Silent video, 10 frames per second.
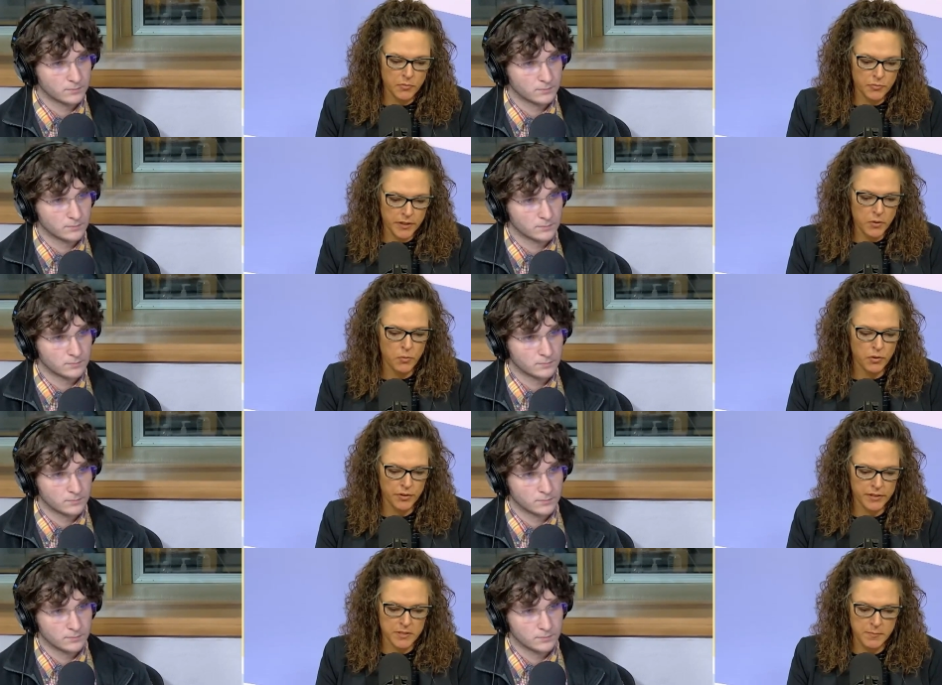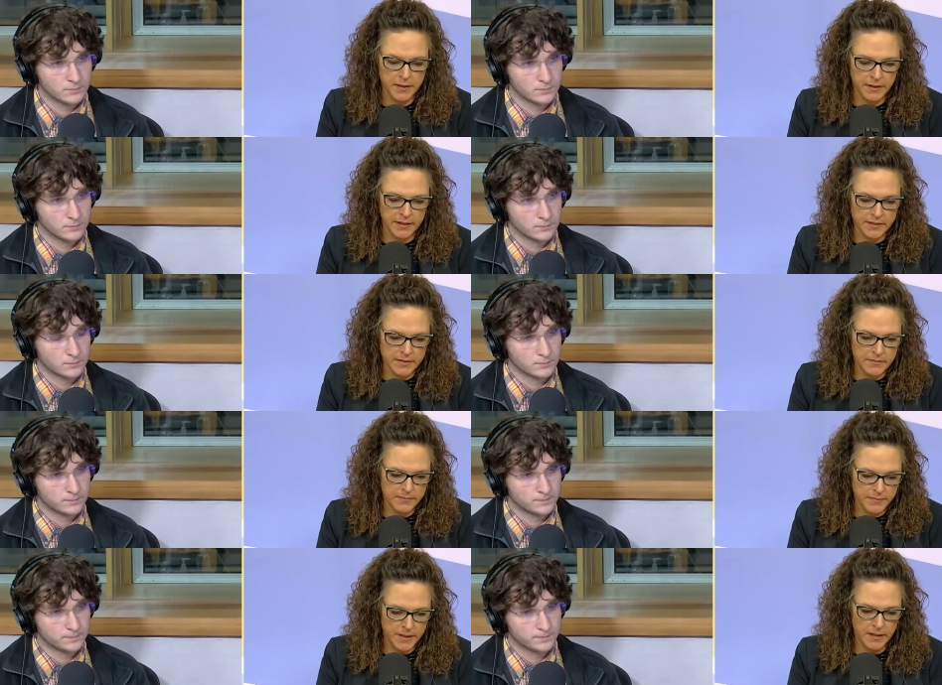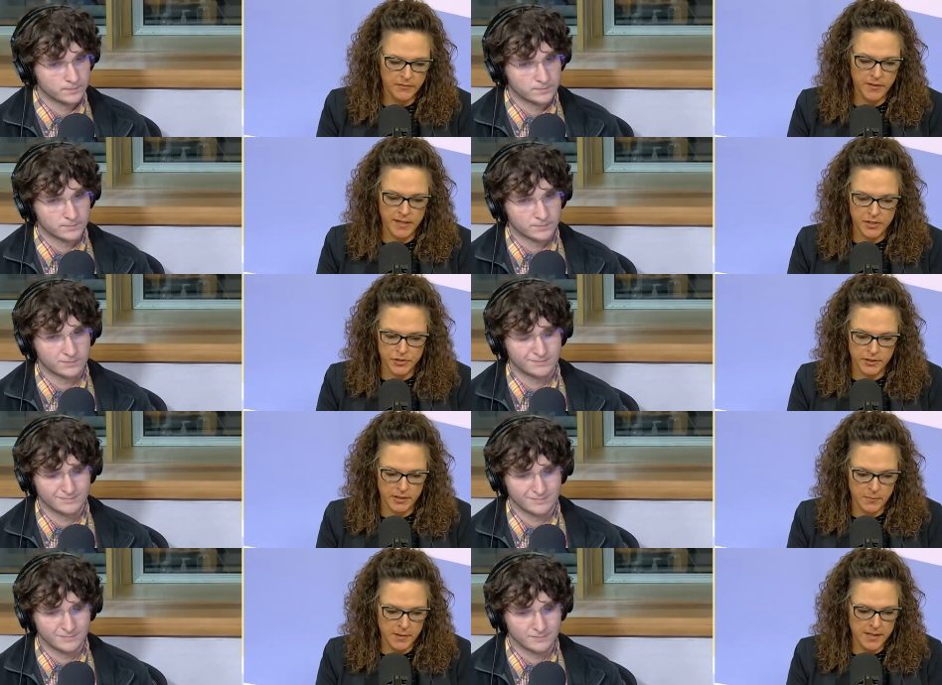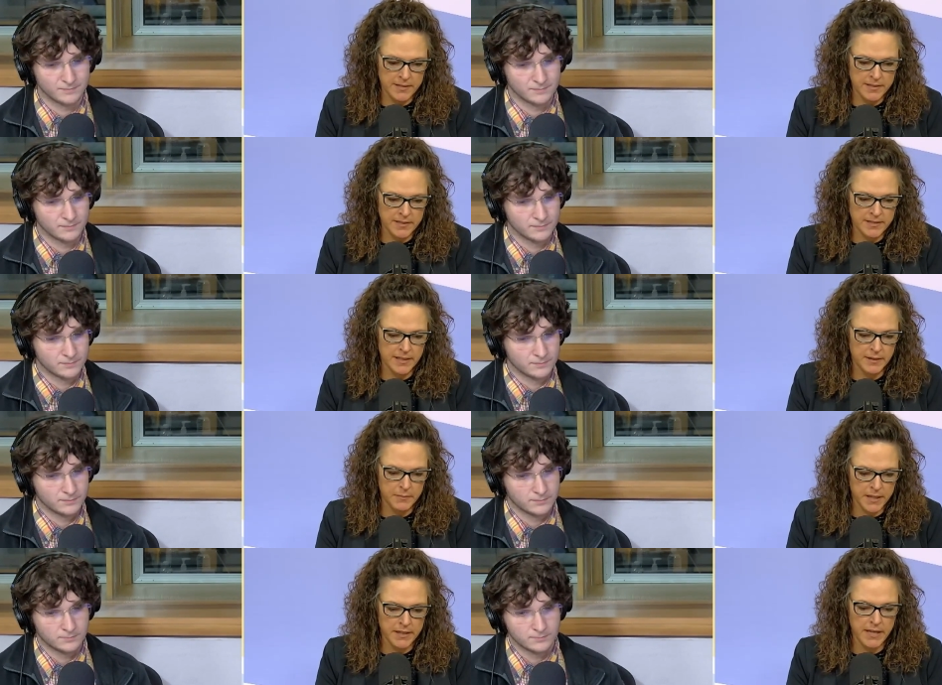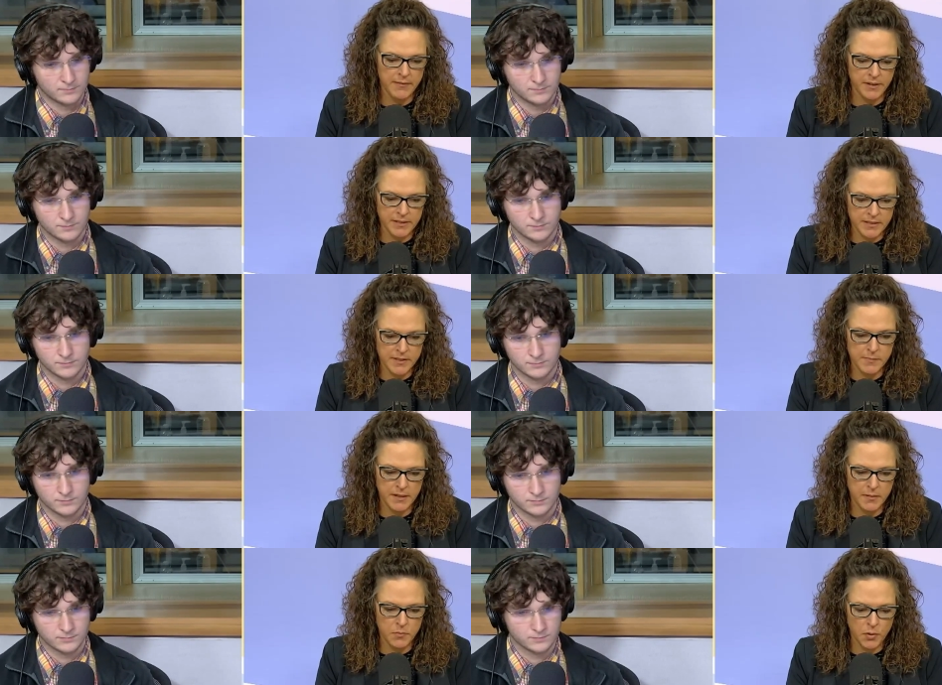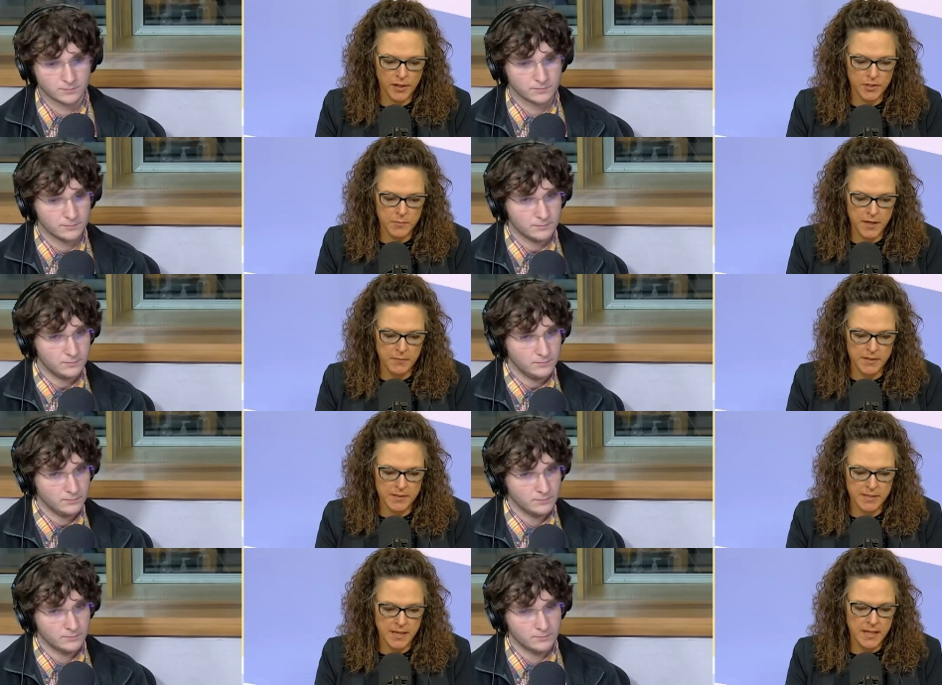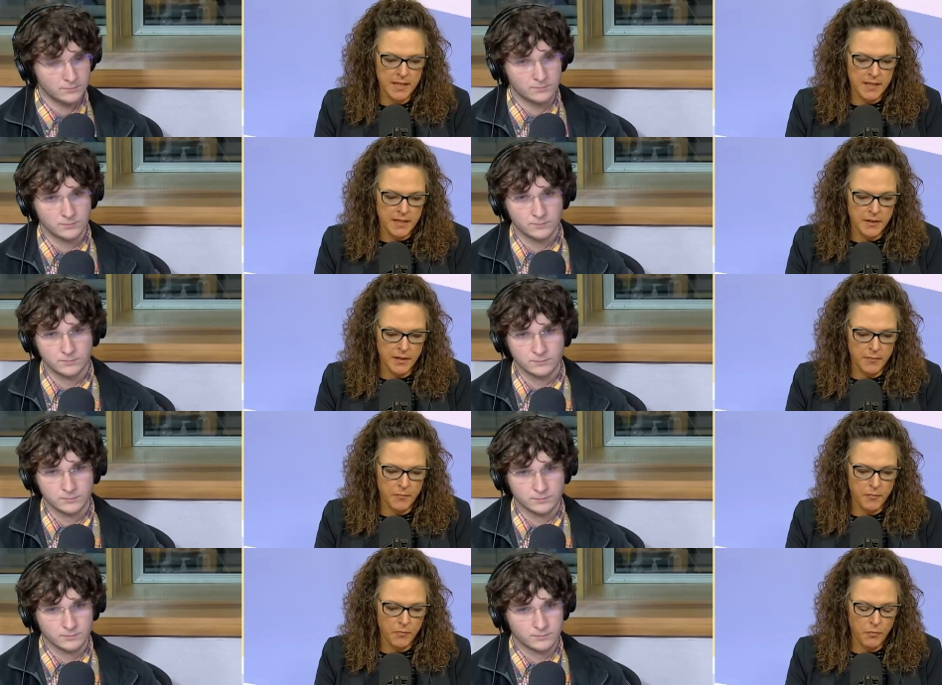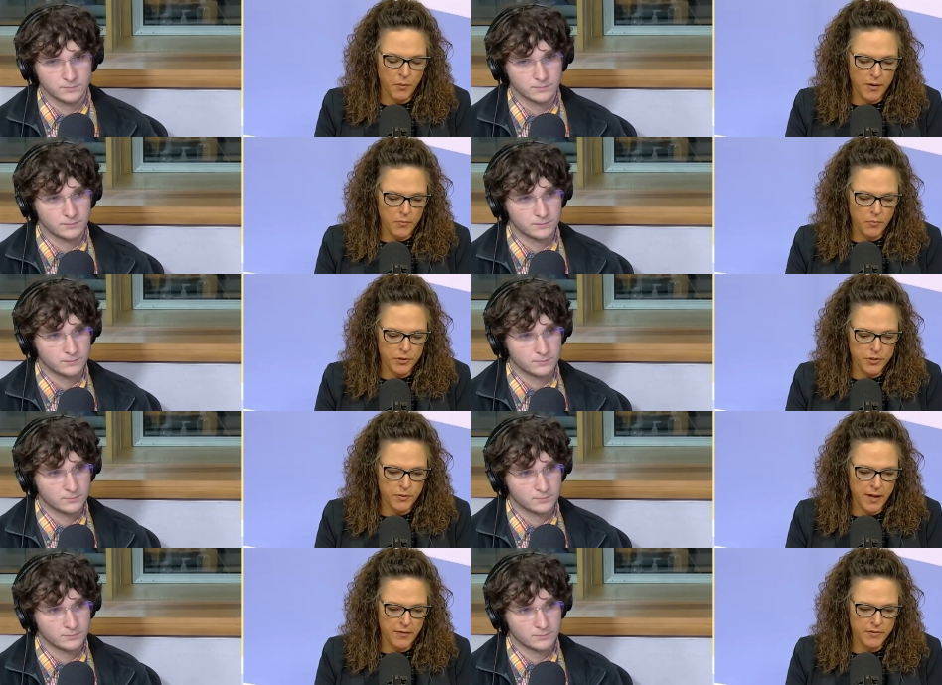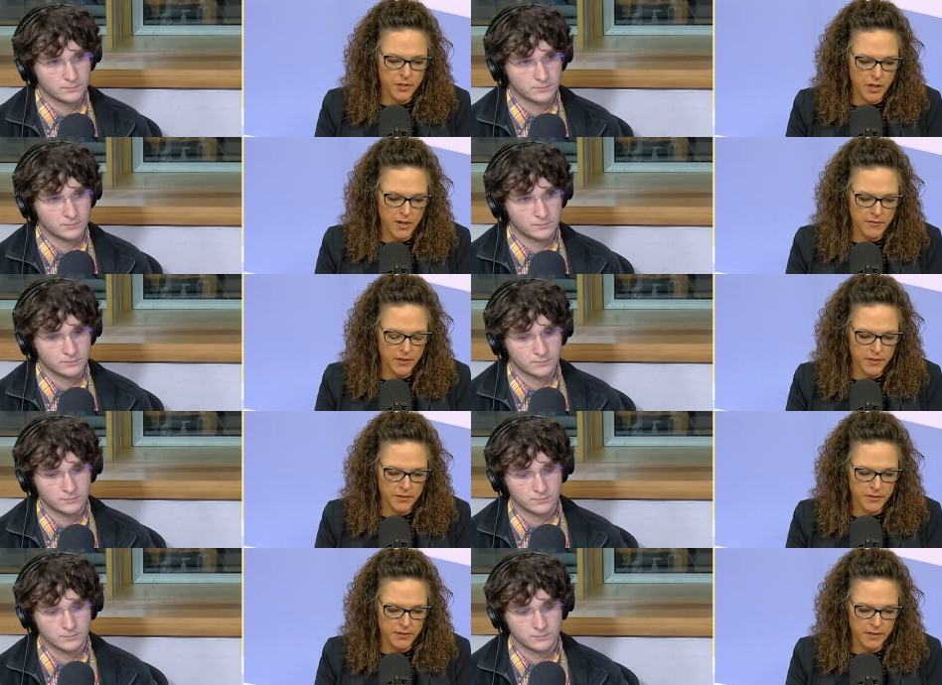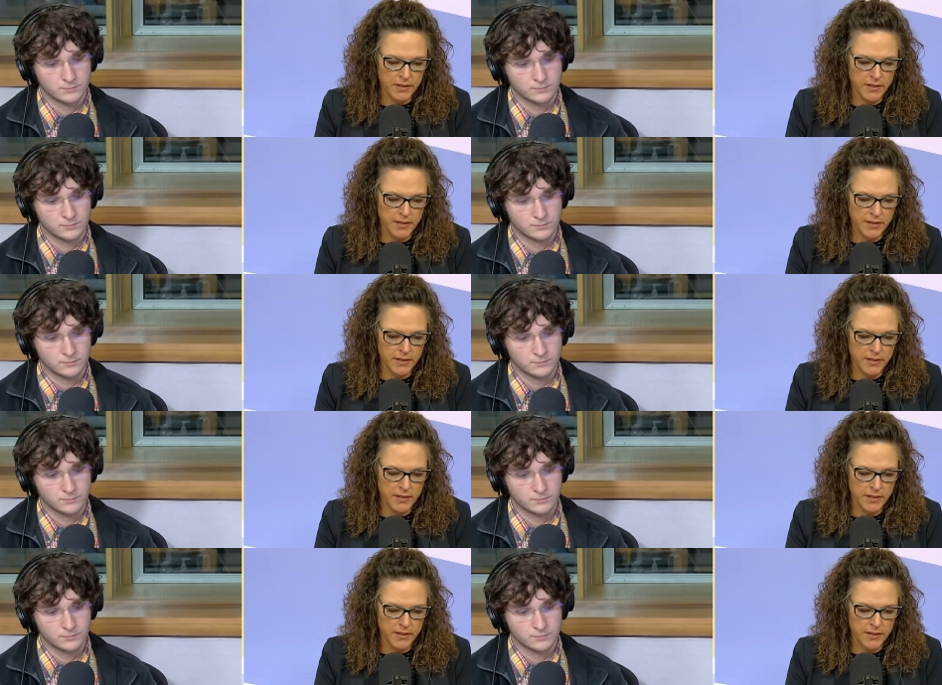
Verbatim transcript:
Speaker 1: real world experience, being financially independent, getting married, having kids, making mortgage payments, um, what would you have to offer uh,